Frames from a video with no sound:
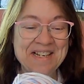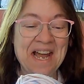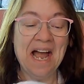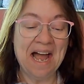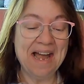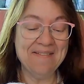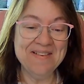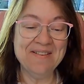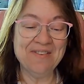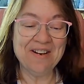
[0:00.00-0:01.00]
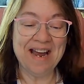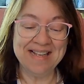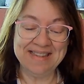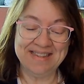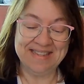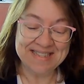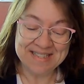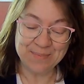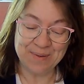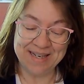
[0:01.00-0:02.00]
I've never had
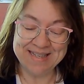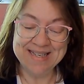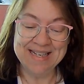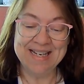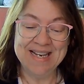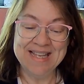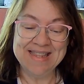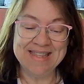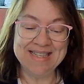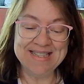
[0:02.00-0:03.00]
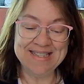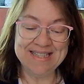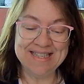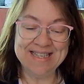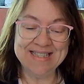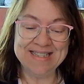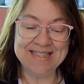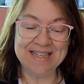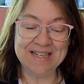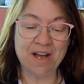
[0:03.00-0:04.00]
this one. This is
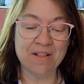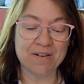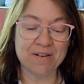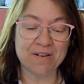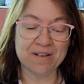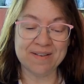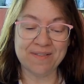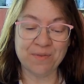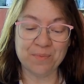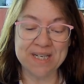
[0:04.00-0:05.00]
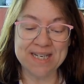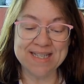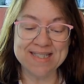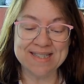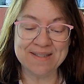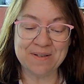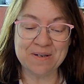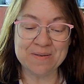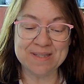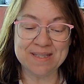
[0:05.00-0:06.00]
a color
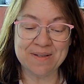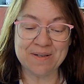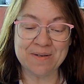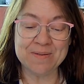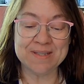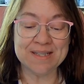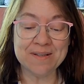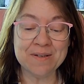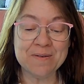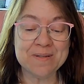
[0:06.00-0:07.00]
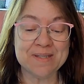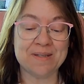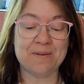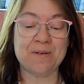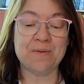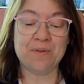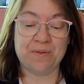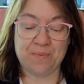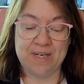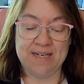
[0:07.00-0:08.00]

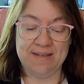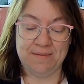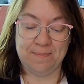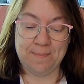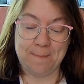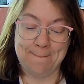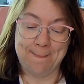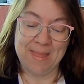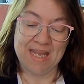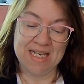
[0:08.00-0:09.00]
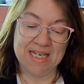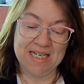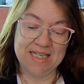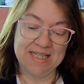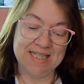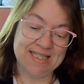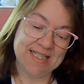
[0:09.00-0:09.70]
300003. This is